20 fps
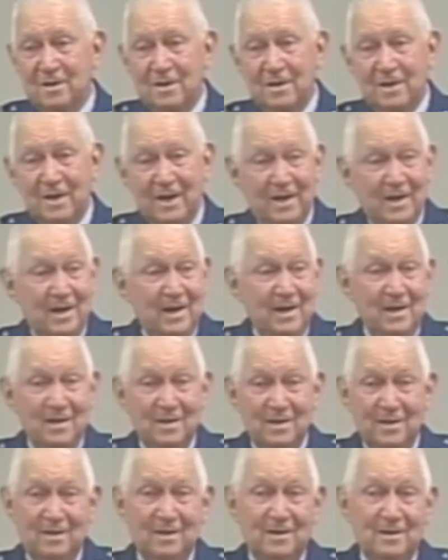and hey,
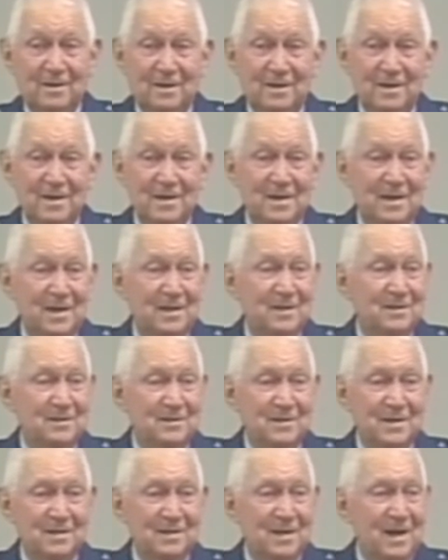again, they look
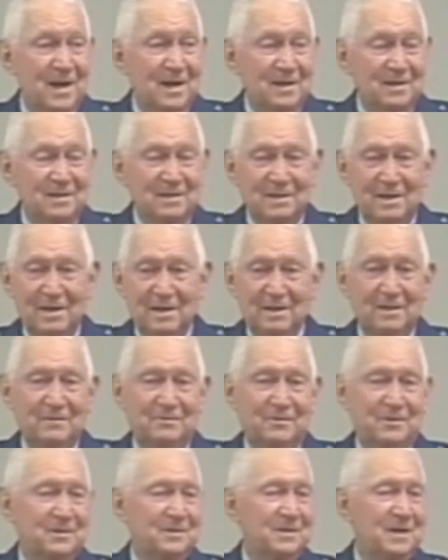just like
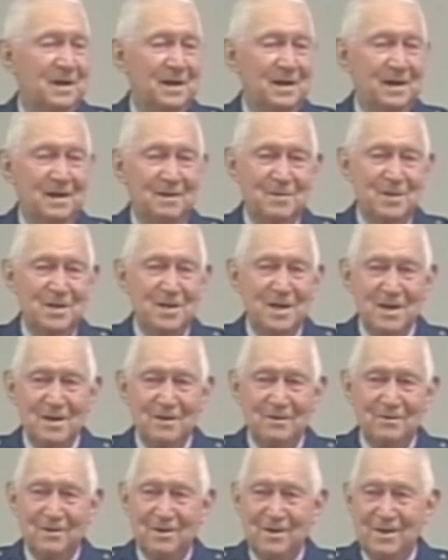elephants there. I mean, they,
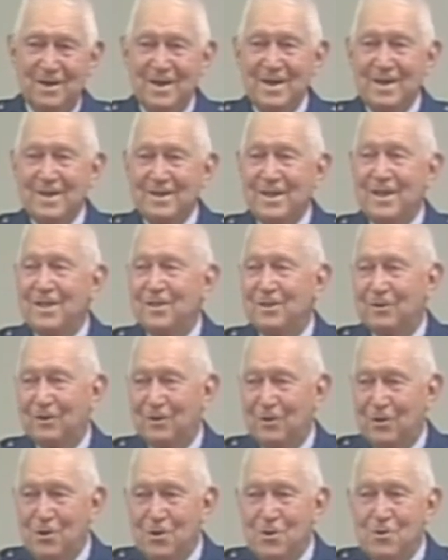are, they look
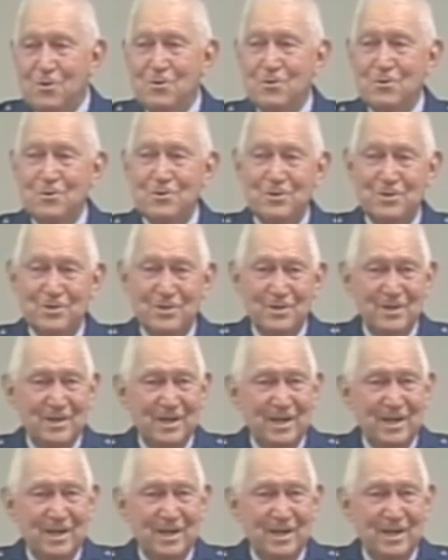huge.